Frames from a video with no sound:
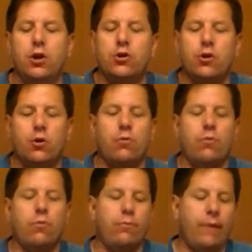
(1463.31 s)
so
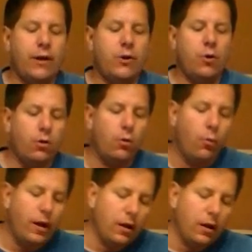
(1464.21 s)
my total
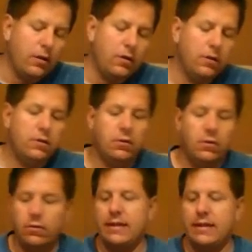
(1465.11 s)
wheel
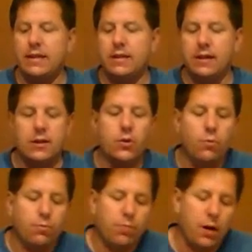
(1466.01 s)
distance
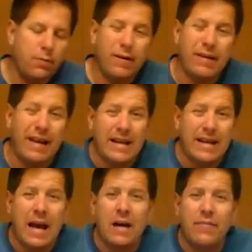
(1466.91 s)
will probably be about
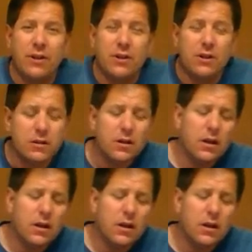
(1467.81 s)
8.5 inches,